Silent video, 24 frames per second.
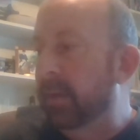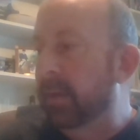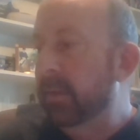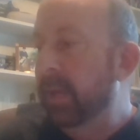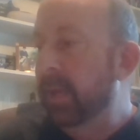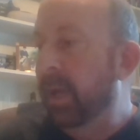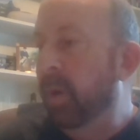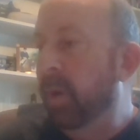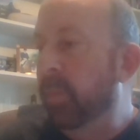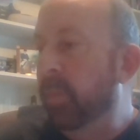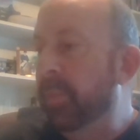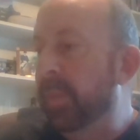
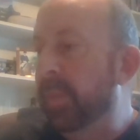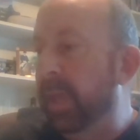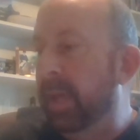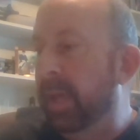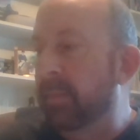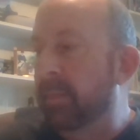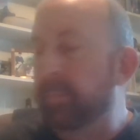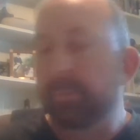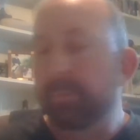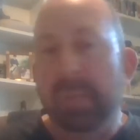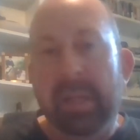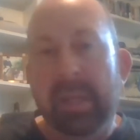help
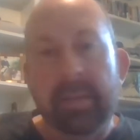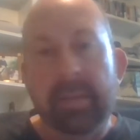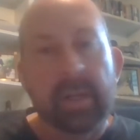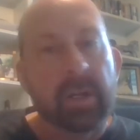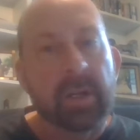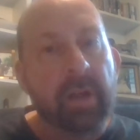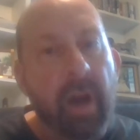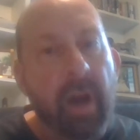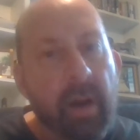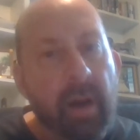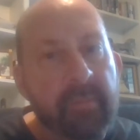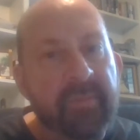them, be their
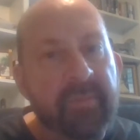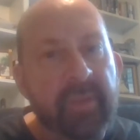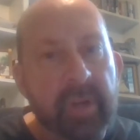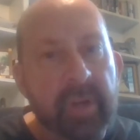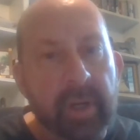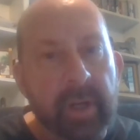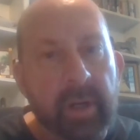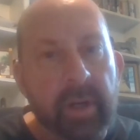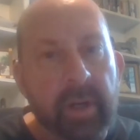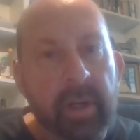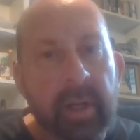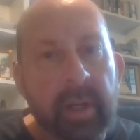
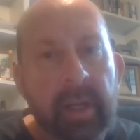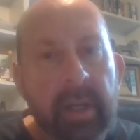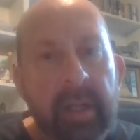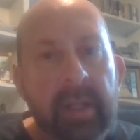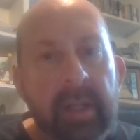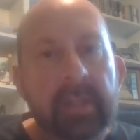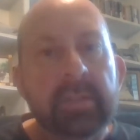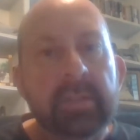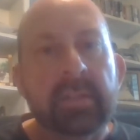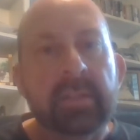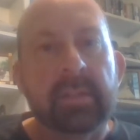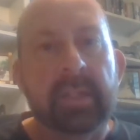comforter,
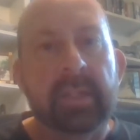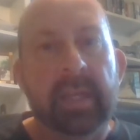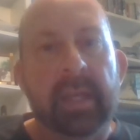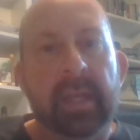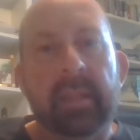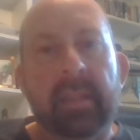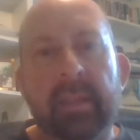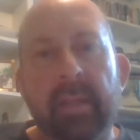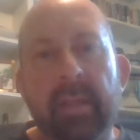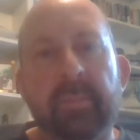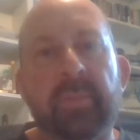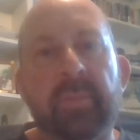to get
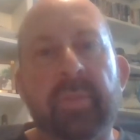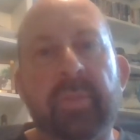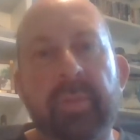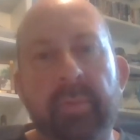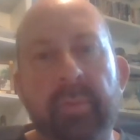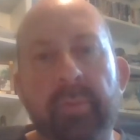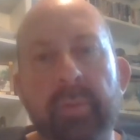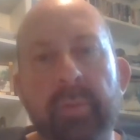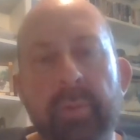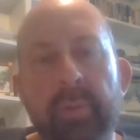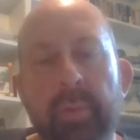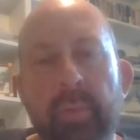them
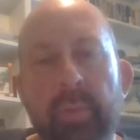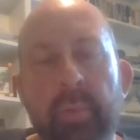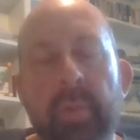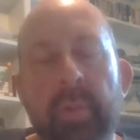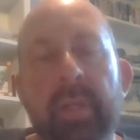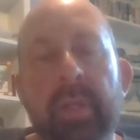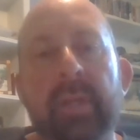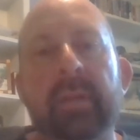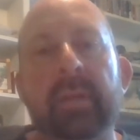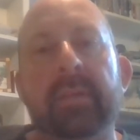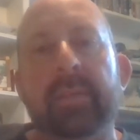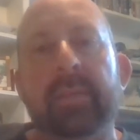through
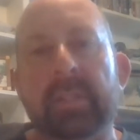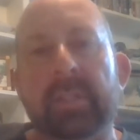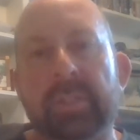the